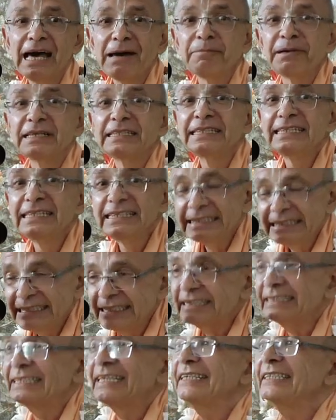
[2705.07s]
but this
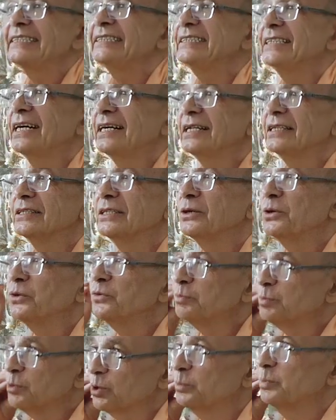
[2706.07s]
is the result
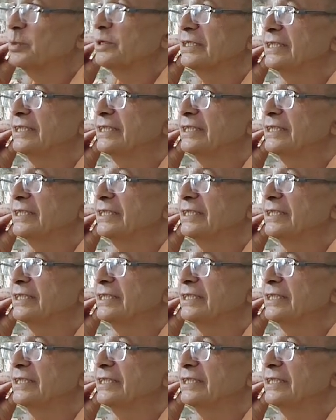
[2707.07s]
of proper